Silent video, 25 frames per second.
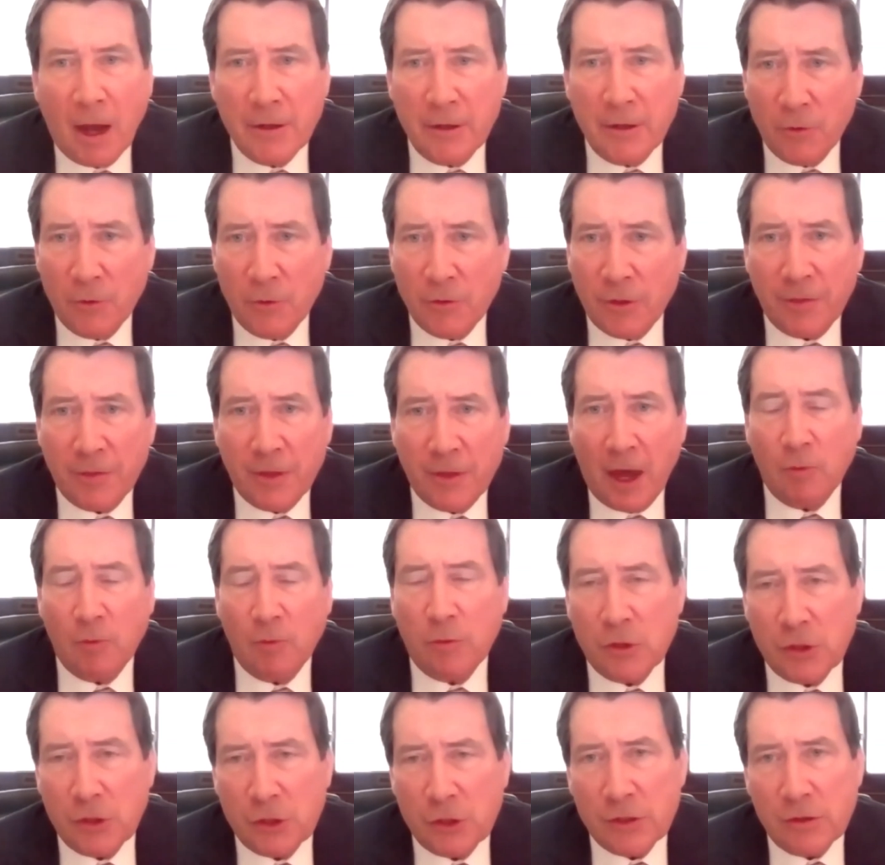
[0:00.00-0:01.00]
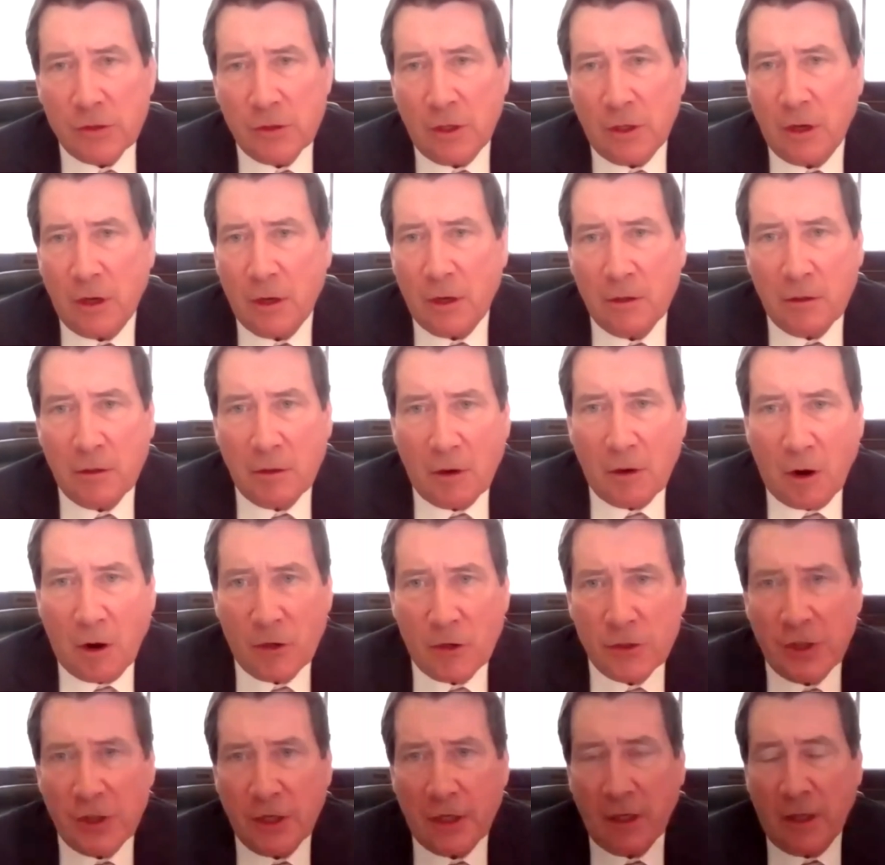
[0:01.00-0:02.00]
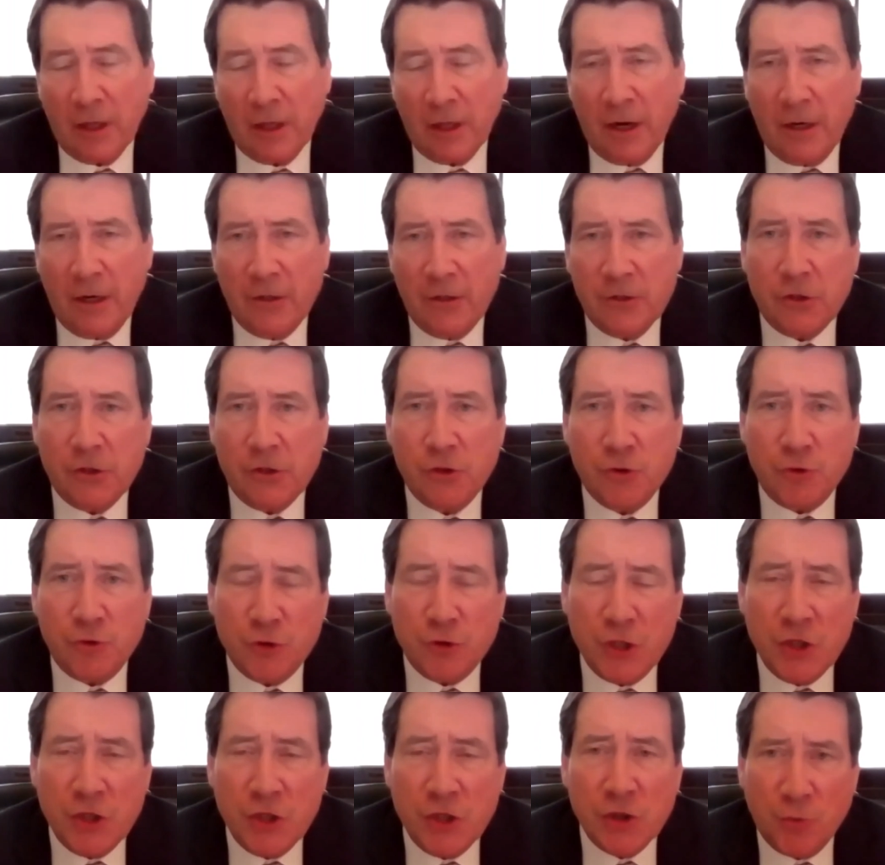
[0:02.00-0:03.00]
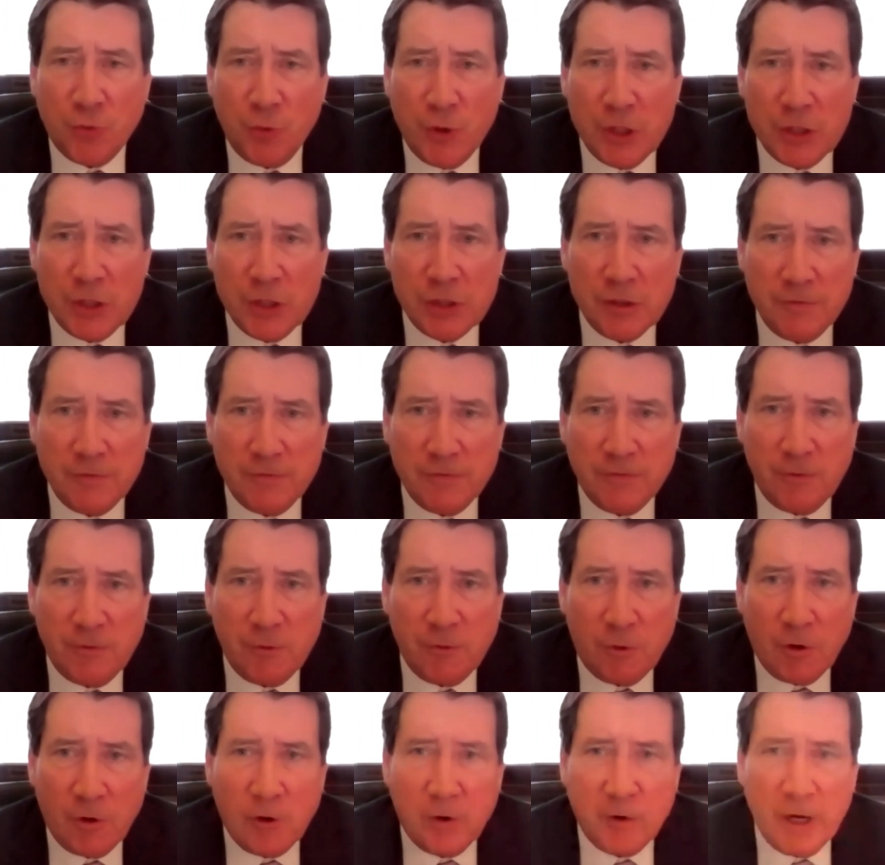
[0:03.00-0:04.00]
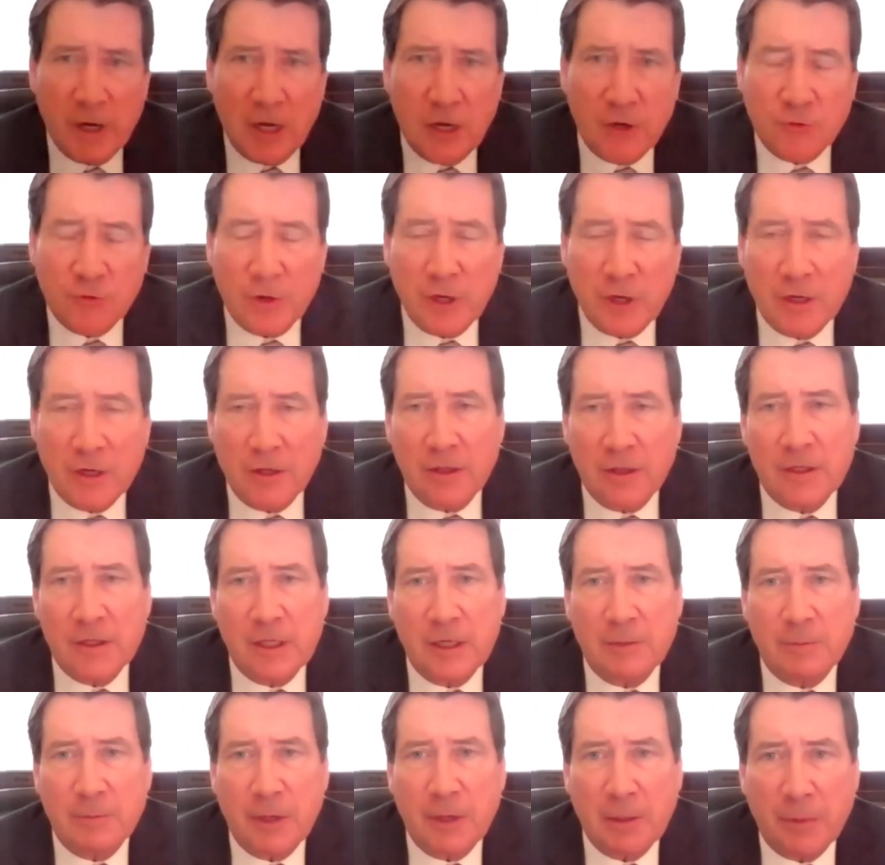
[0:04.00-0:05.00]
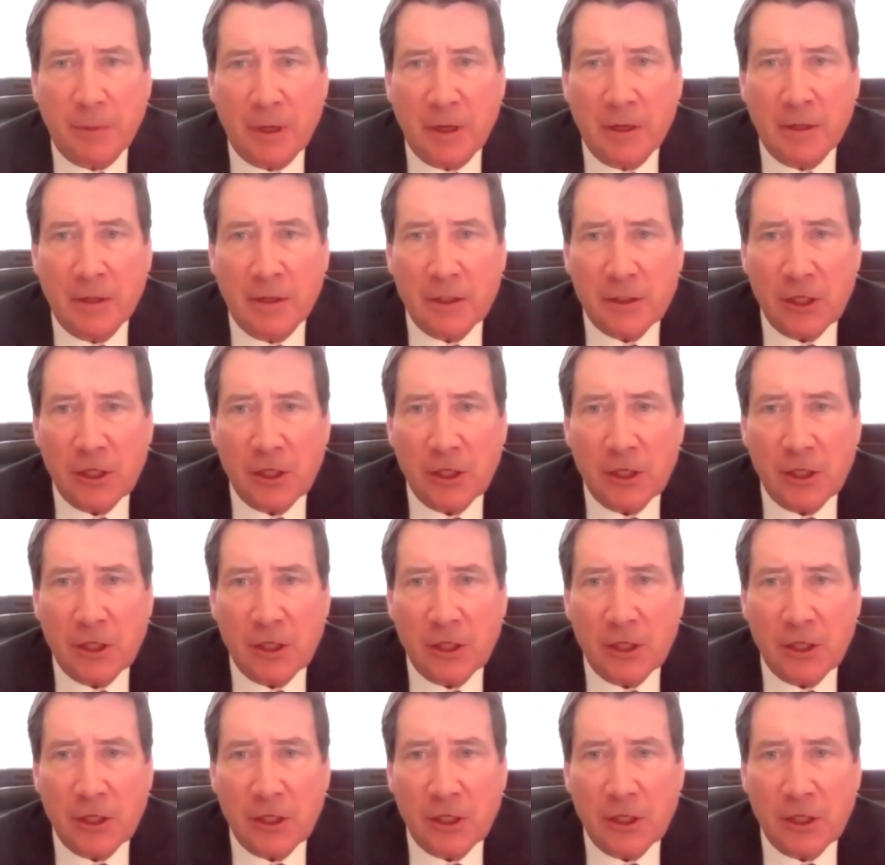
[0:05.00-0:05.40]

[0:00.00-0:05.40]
I know that that was uh, articulated as a strategic reason for entry into the TPP.